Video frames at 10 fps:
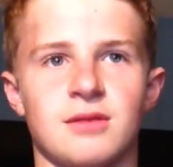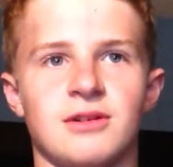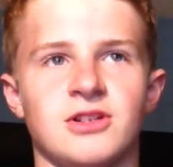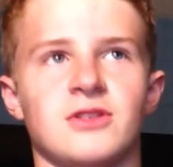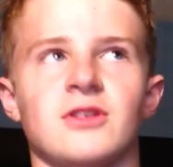I
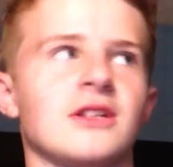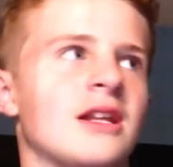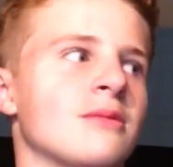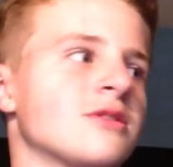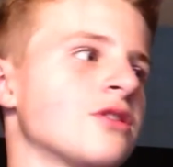just looked at
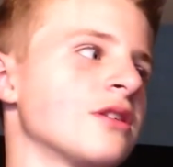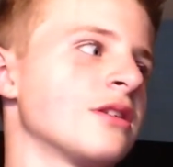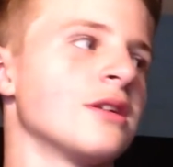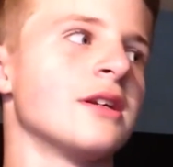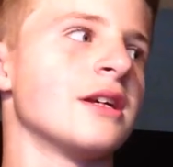him, saw that
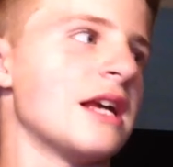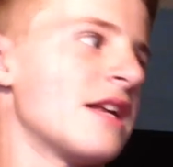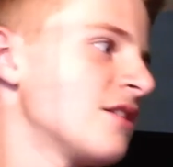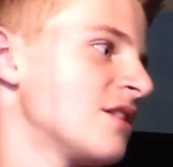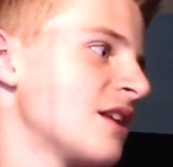he
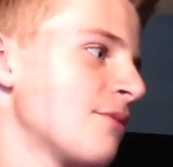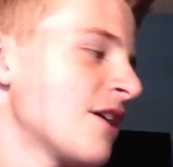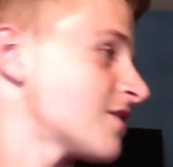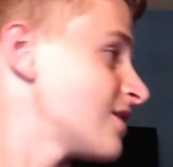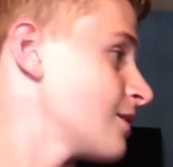had the name
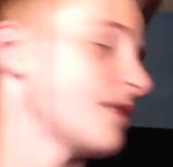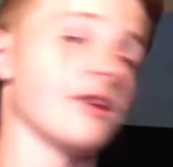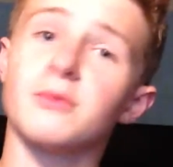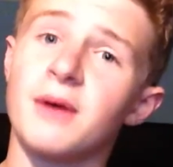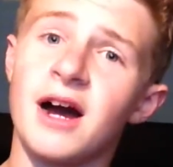next to him, and I
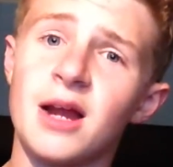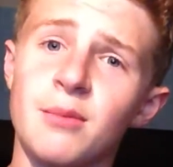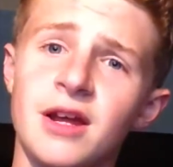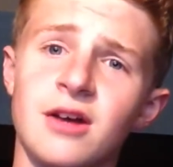looked behind me.